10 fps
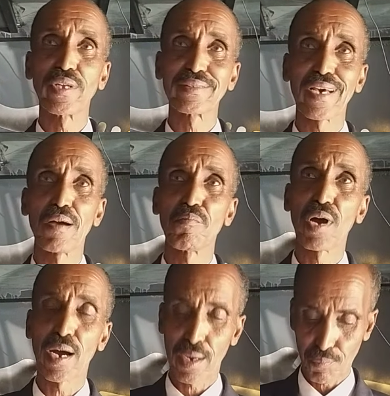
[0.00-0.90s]
the same
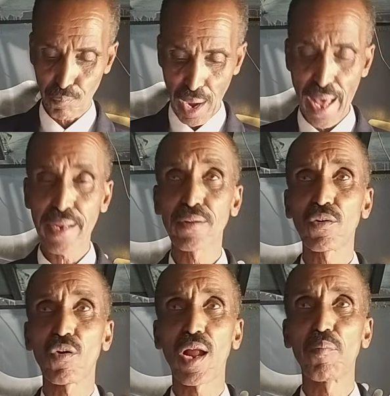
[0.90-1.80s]
man
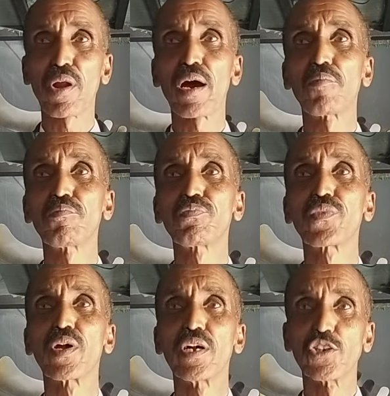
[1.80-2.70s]
called Abraham,
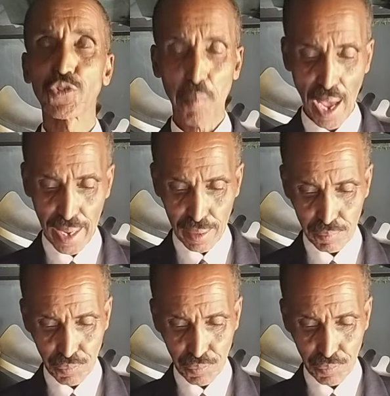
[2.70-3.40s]
Ishmael,